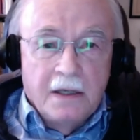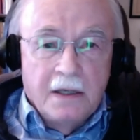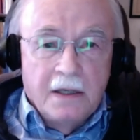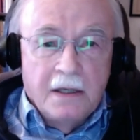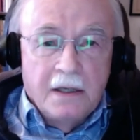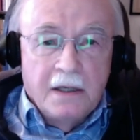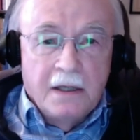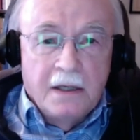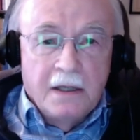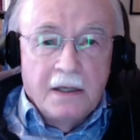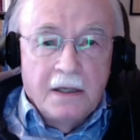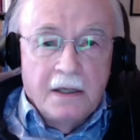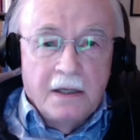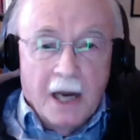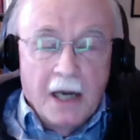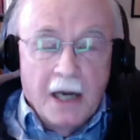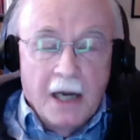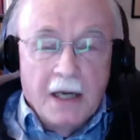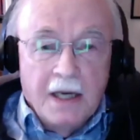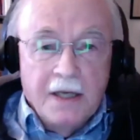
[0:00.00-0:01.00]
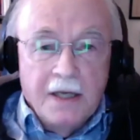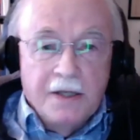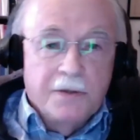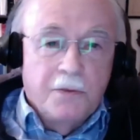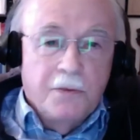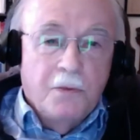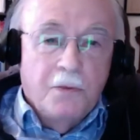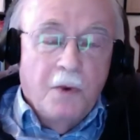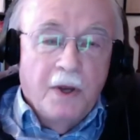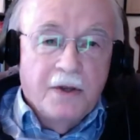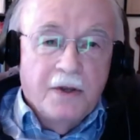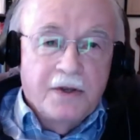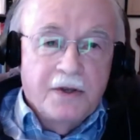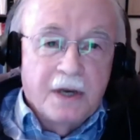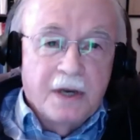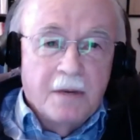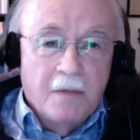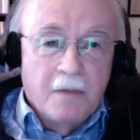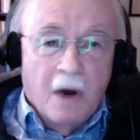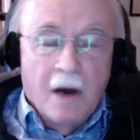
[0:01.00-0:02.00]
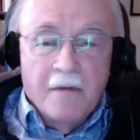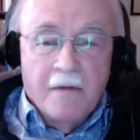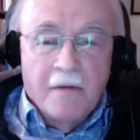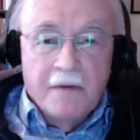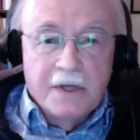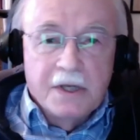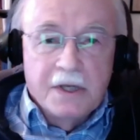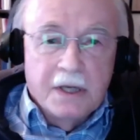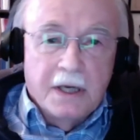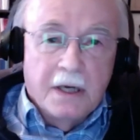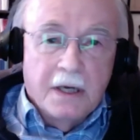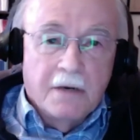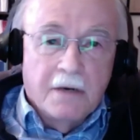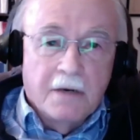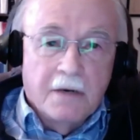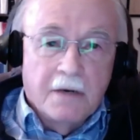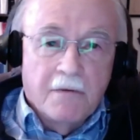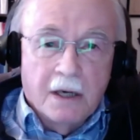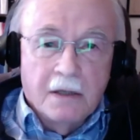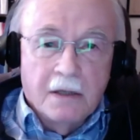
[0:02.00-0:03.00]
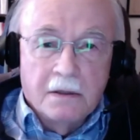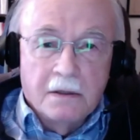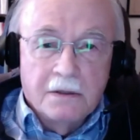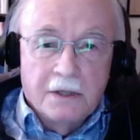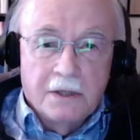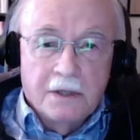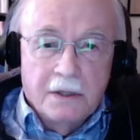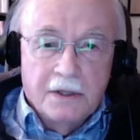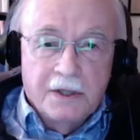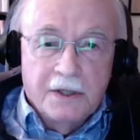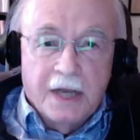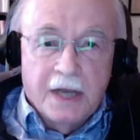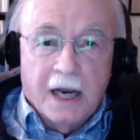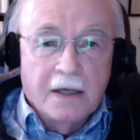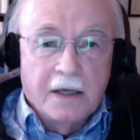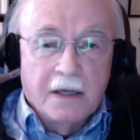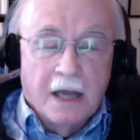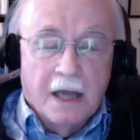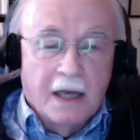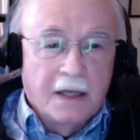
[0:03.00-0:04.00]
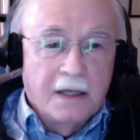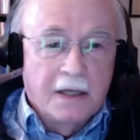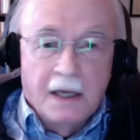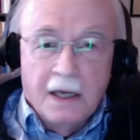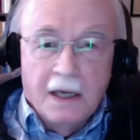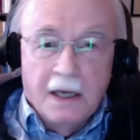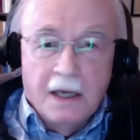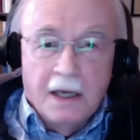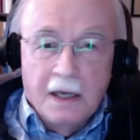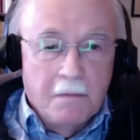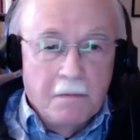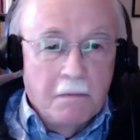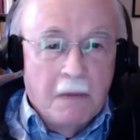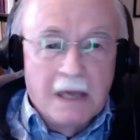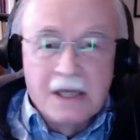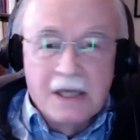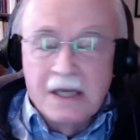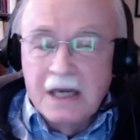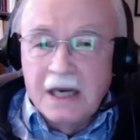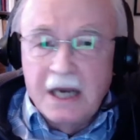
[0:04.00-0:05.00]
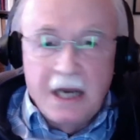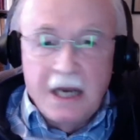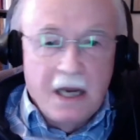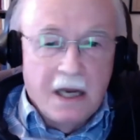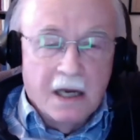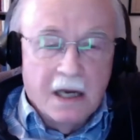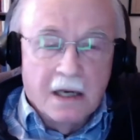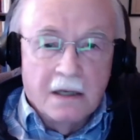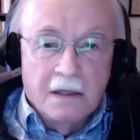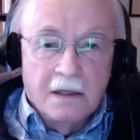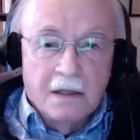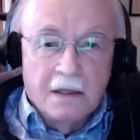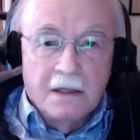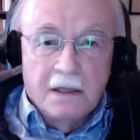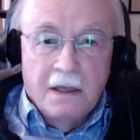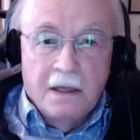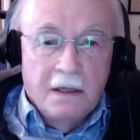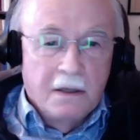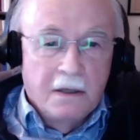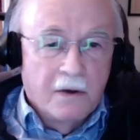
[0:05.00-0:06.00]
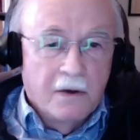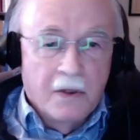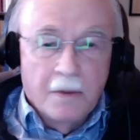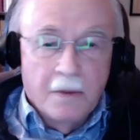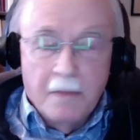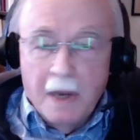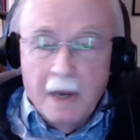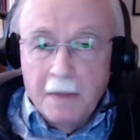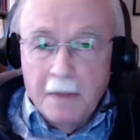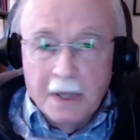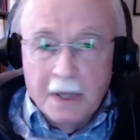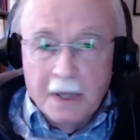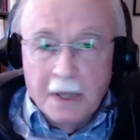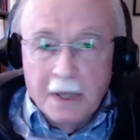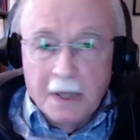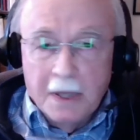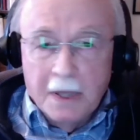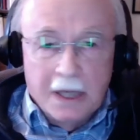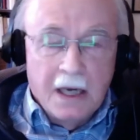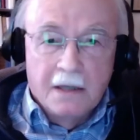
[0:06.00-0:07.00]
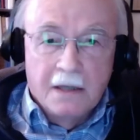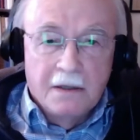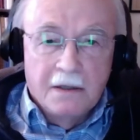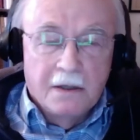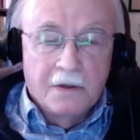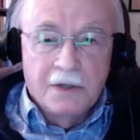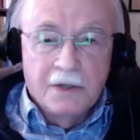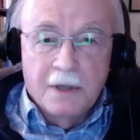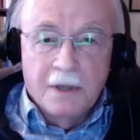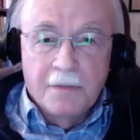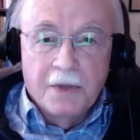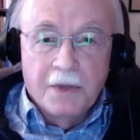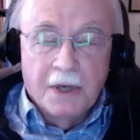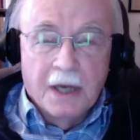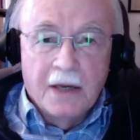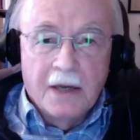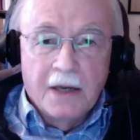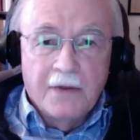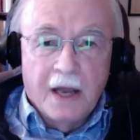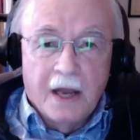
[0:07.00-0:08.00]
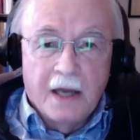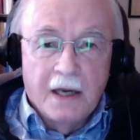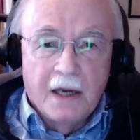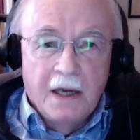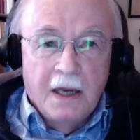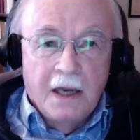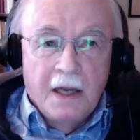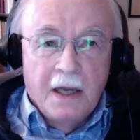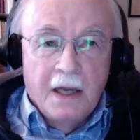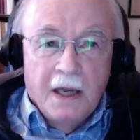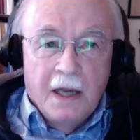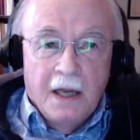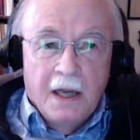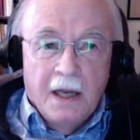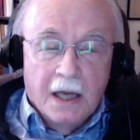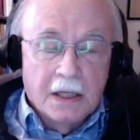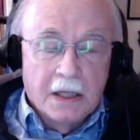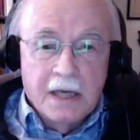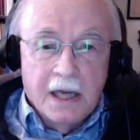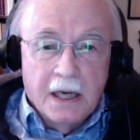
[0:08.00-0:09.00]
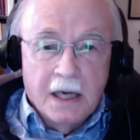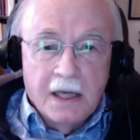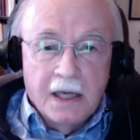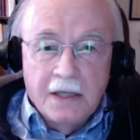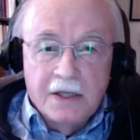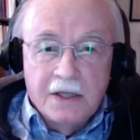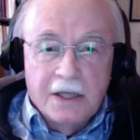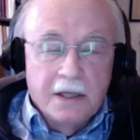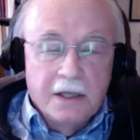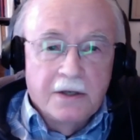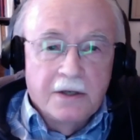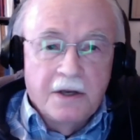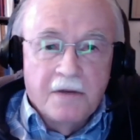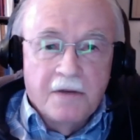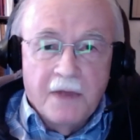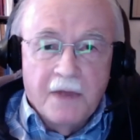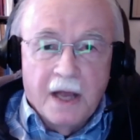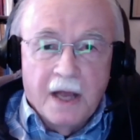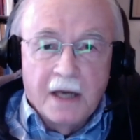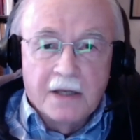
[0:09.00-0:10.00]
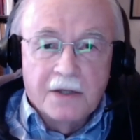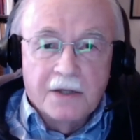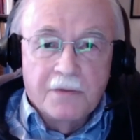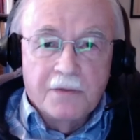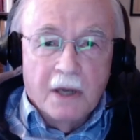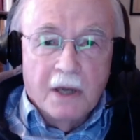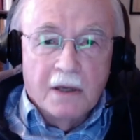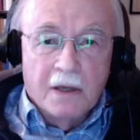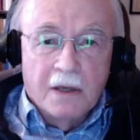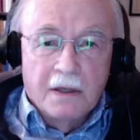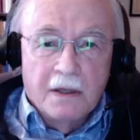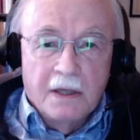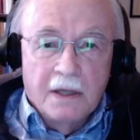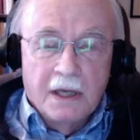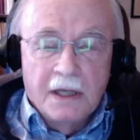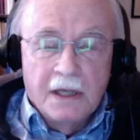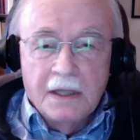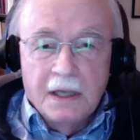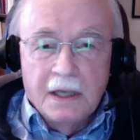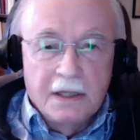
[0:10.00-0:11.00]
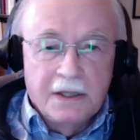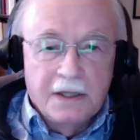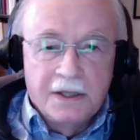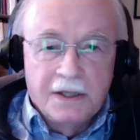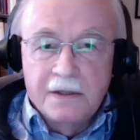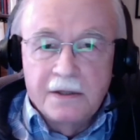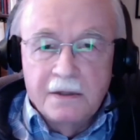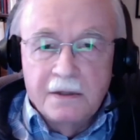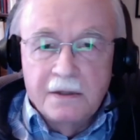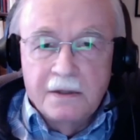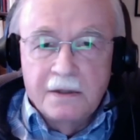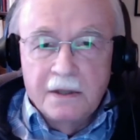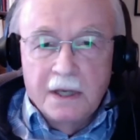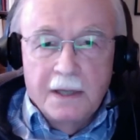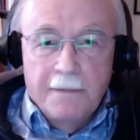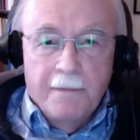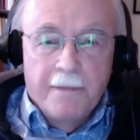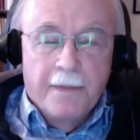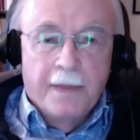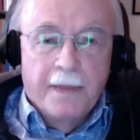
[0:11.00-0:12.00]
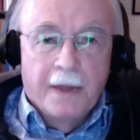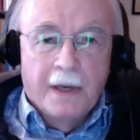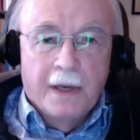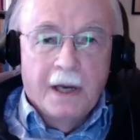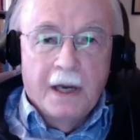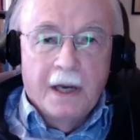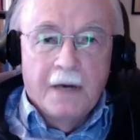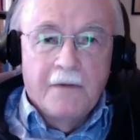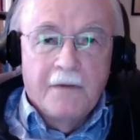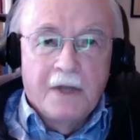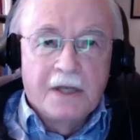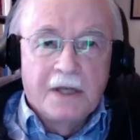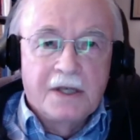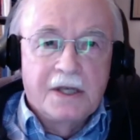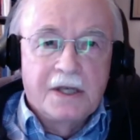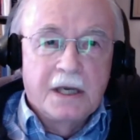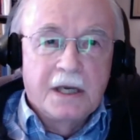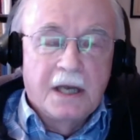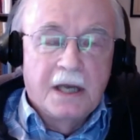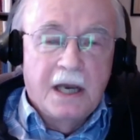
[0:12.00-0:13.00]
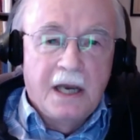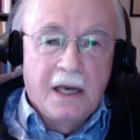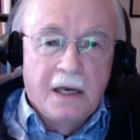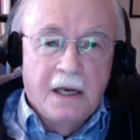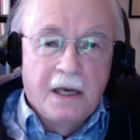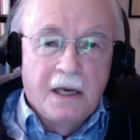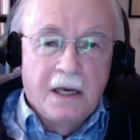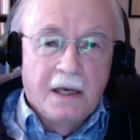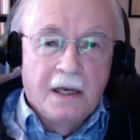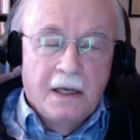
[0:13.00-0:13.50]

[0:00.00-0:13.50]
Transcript: the Ismailis with some obviously heretical sect, like the Mazdakiyya or the Babakiyya or something like that. Al-Ghazali is guilty of that as well. It, it's um, kind of that silly,